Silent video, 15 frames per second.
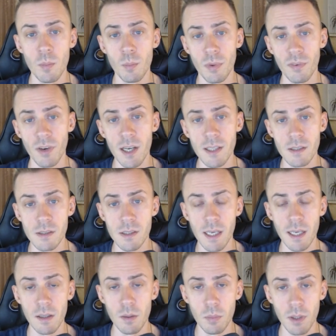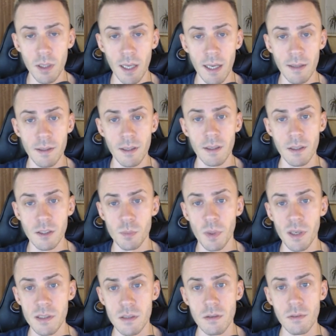provides a scalable and
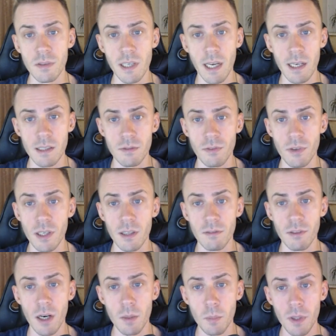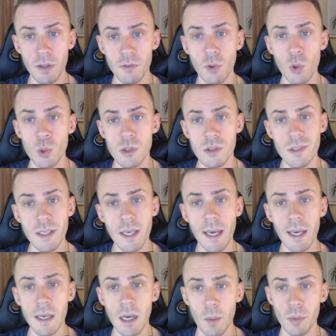inexpensive gas-free environment for
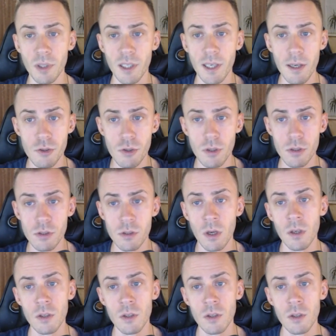ZK applications